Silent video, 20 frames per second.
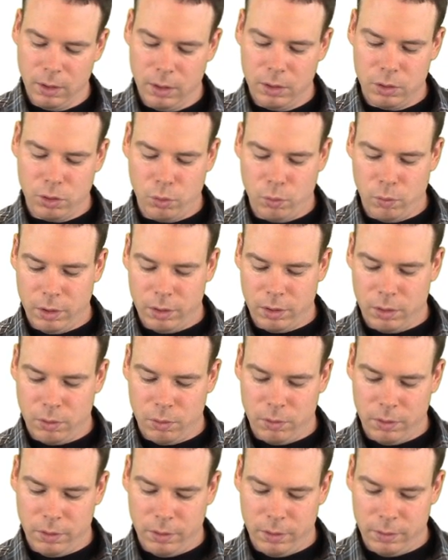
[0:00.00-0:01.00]
So
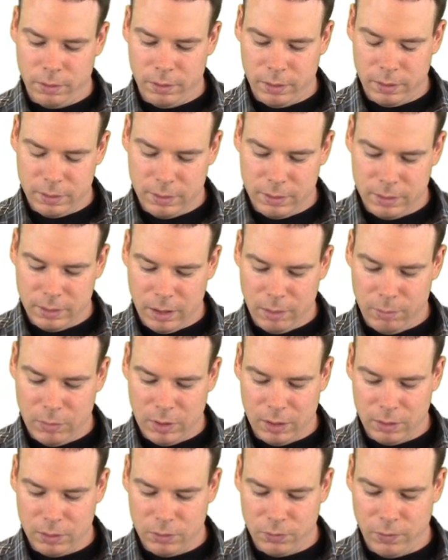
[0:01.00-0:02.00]
1/4, that's the same
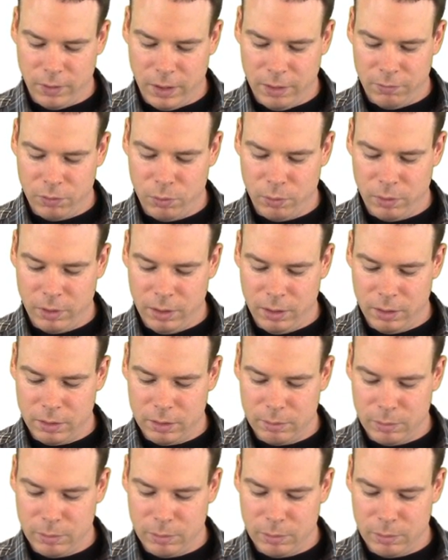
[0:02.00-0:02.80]
thing as 5/20